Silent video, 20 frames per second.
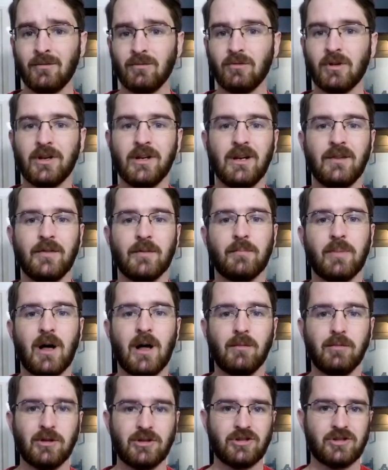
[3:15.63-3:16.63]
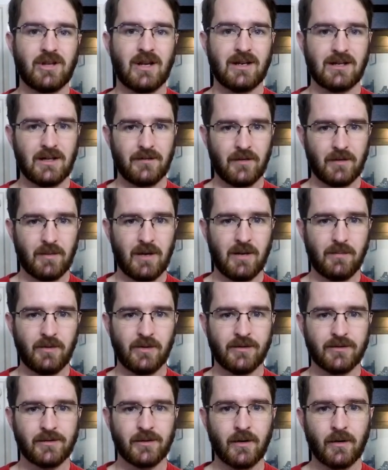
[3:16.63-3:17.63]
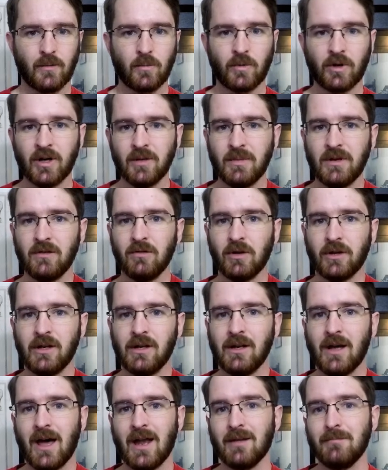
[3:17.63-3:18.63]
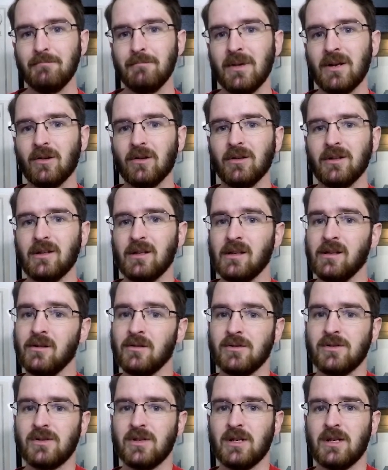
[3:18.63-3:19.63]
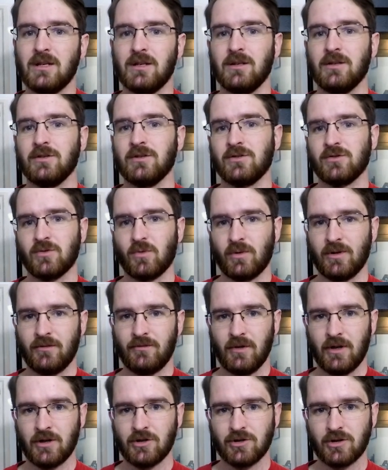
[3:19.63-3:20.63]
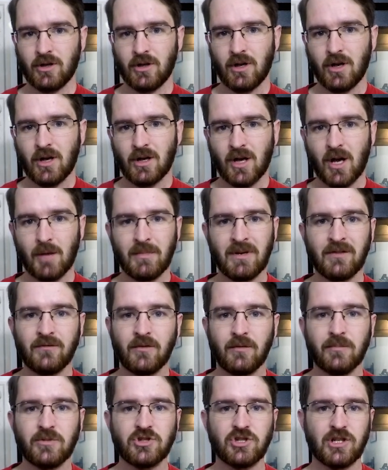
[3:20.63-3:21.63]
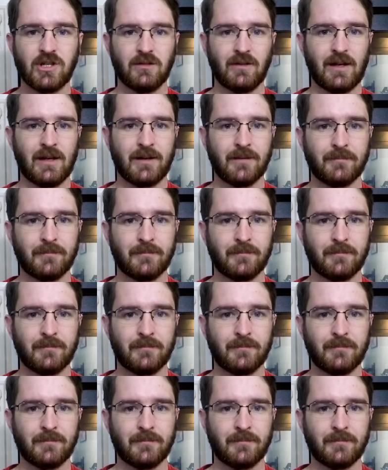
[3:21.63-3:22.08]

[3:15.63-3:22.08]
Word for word: looking at the published scientific papers, we're going to be looking at a Middle Eocene swordfish coming from Chile.